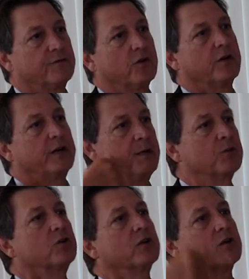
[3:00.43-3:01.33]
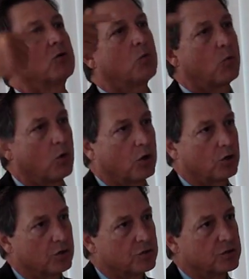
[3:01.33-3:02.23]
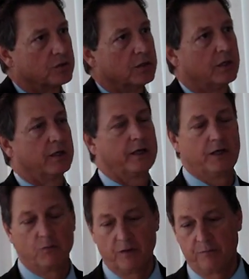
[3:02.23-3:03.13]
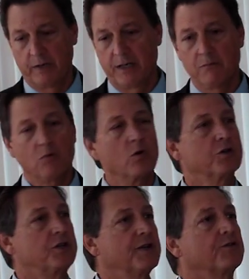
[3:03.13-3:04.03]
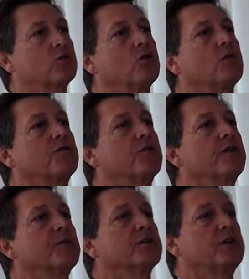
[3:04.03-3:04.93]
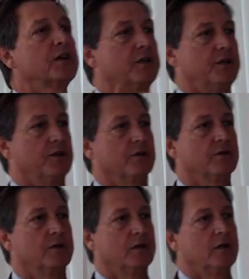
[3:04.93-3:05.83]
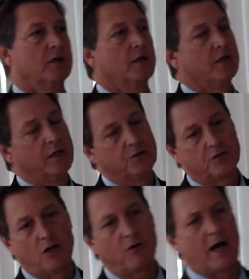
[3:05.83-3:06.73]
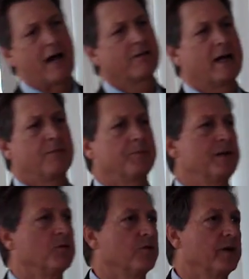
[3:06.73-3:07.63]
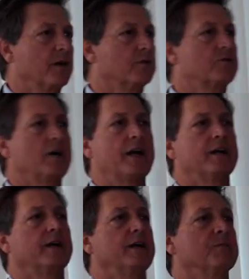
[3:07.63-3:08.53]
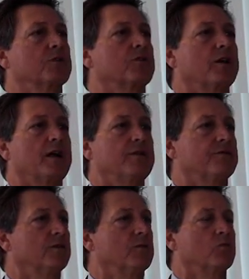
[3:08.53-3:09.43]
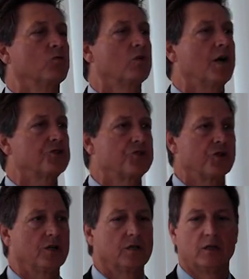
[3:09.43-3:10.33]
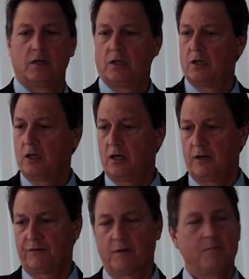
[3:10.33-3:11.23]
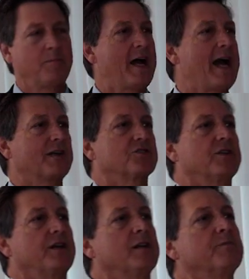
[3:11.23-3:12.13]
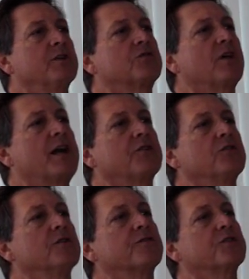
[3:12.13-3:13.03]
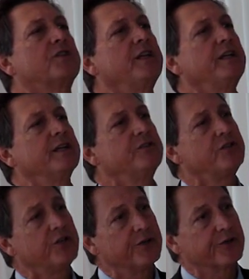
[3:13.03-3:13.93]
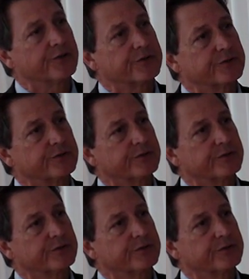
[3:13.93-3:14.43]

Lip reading: for immigrant workers. And we've made it more difficult for them to get here. And so I've got people that are trying to immigrate from Russia, from Pakistan, have been trying to do it for 10 years.